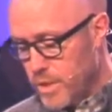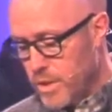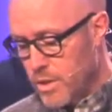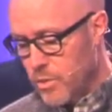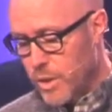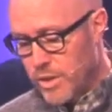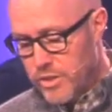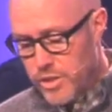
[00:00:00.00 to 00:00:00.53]

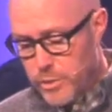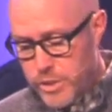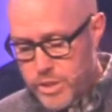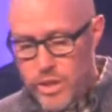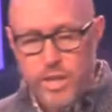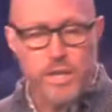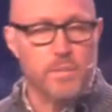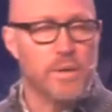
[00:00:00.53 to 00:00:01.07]
Around here, we
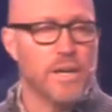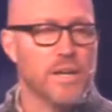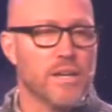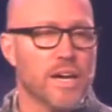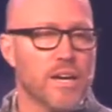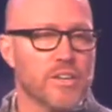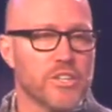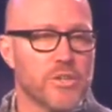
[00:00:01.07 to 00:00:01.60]
talk about
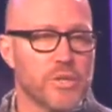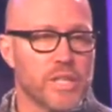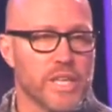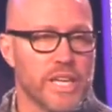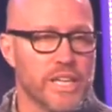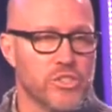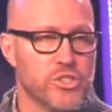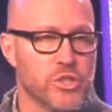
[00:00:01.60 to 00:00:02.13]
how do you
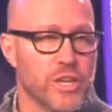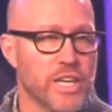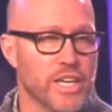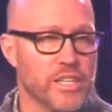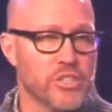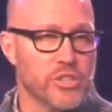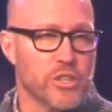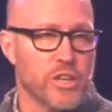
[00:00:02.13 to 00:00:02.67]
engage your
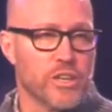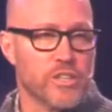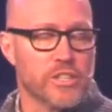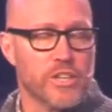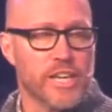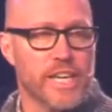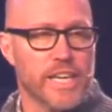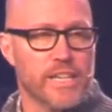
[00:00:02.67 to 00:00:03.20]
head, your heart, and
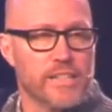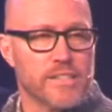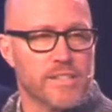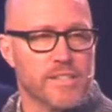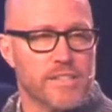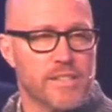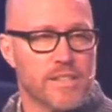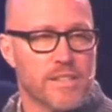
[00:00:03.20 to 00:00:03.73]
your
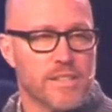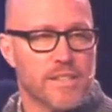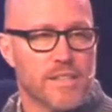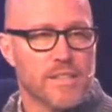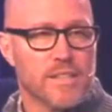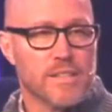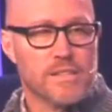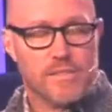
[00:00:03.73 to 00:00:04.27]
hands.
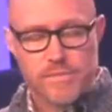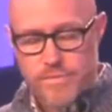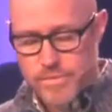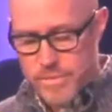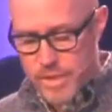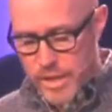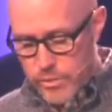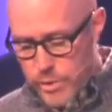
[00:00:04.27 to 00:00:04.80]

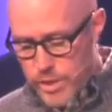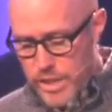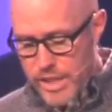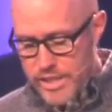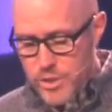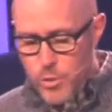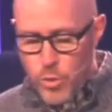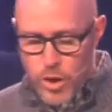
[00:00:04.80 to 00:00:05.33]
I'd really
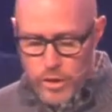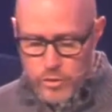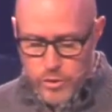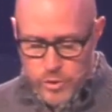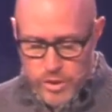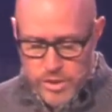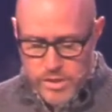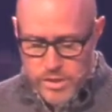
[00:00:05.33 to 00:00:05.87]
like to walk
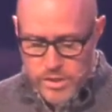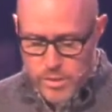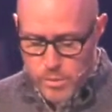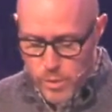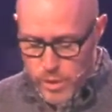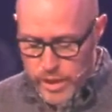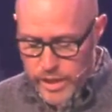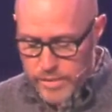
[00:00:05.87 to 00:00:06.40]
through this this
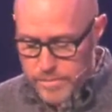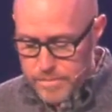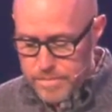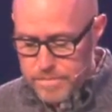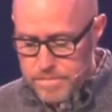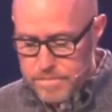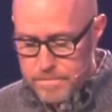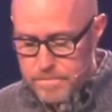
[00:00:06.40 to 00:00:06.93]
morning.
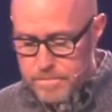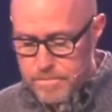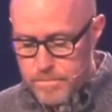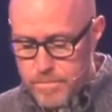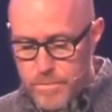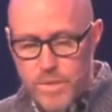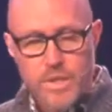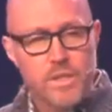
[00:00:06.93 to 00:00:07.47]

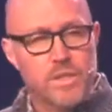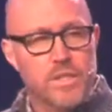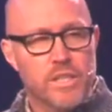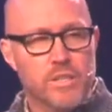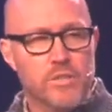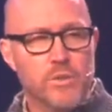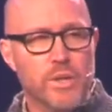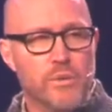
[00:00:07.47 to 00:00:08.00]

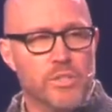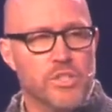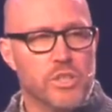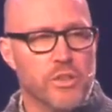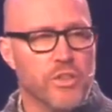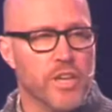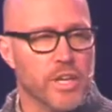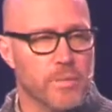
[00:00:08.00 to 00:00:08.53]
Here's what I want you
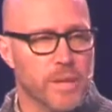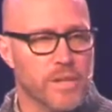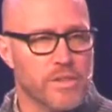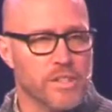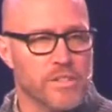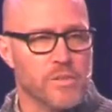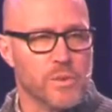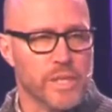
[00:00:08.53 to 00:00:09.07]
to think about
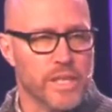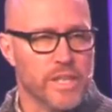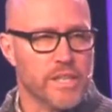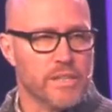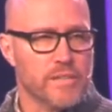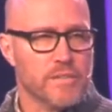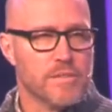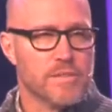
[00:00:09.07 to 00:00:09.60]
this week.
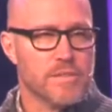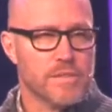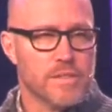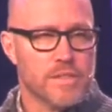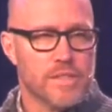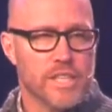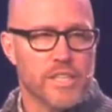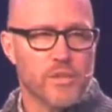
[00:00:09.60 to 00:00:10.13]

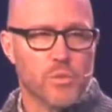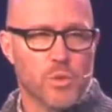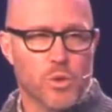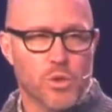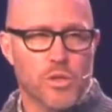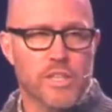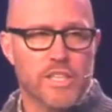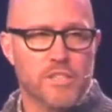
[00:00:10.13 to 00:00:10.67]
In a
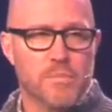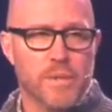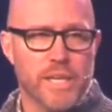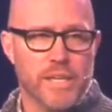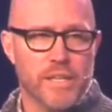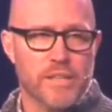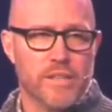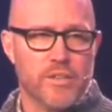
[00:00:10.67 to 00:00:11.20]
world that's
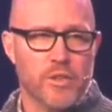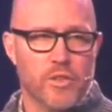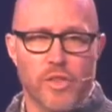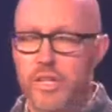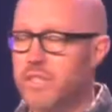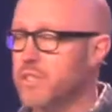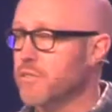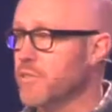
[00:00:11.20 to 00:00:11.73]
made the
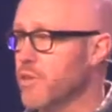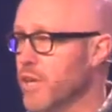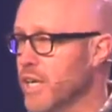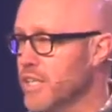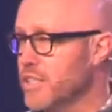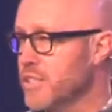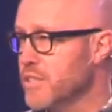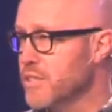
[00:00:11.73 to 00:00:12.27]
things of
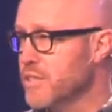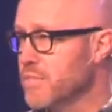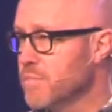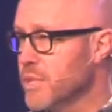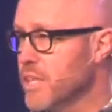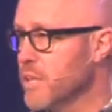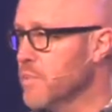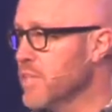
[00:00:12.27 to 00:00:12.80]
Christ
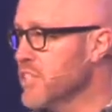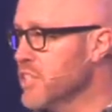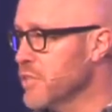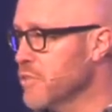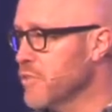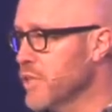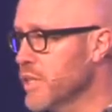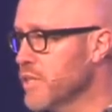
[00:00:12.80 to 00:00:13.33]
become
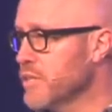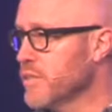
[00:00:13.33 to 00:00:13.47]
indifferent,